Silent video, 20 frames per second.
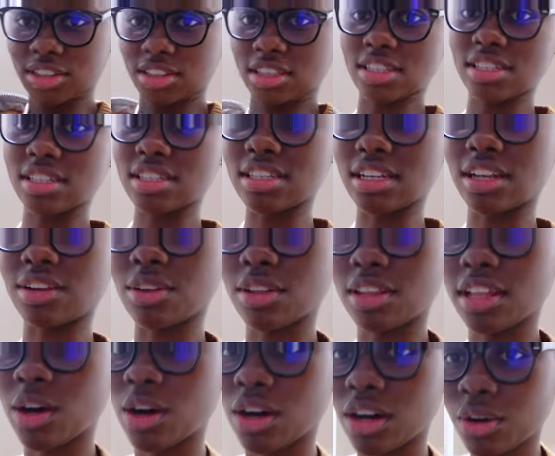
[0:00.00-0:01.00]
this is
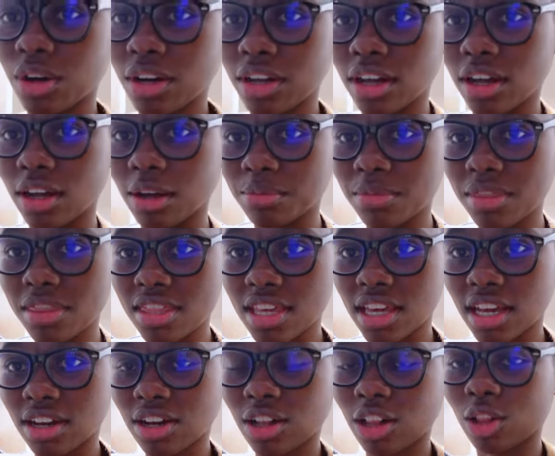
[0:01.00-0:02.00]
another um,
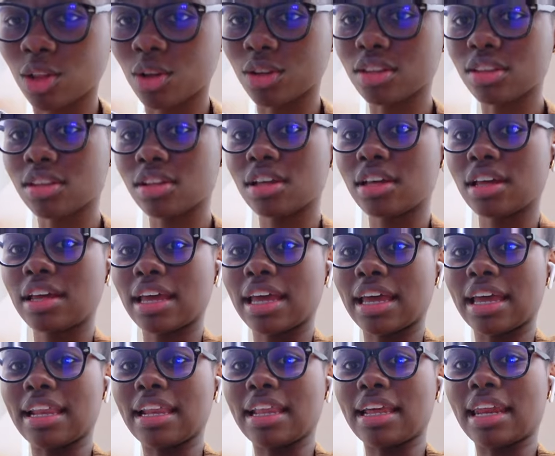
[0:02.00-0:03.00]
thick cut,
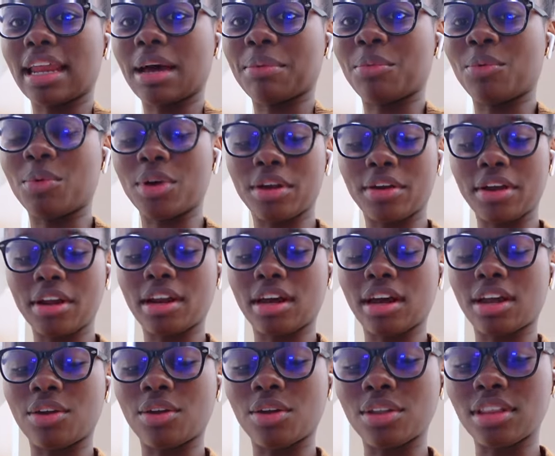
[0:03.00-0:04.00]
and then I'm wearing
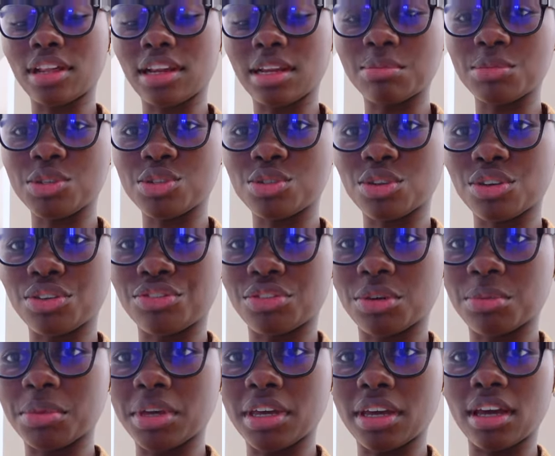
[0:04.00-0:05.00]
another, let me show you
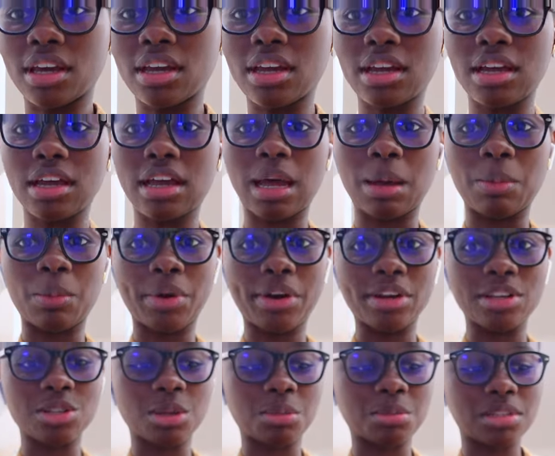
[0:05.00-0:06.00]
from here. I'm
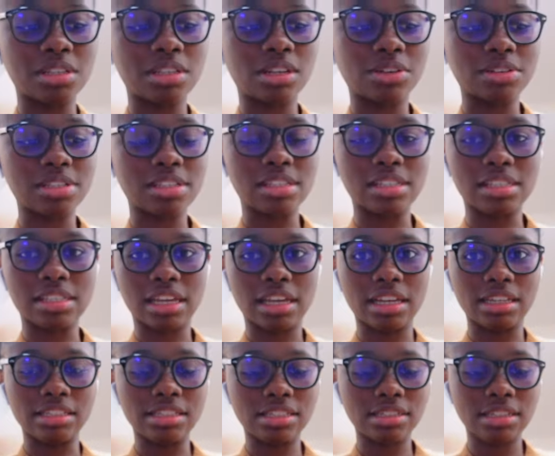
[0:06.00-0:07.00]
wearing something else
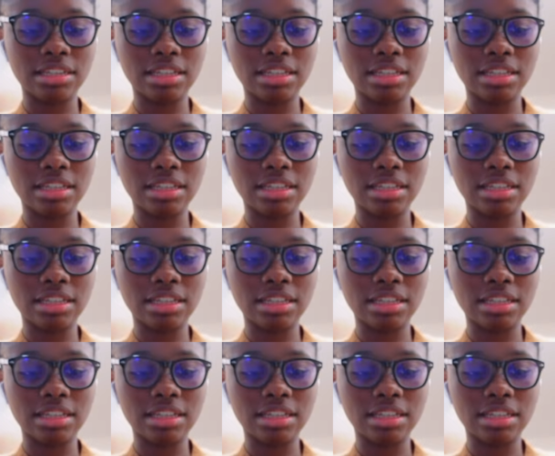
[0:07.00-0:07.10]
inside.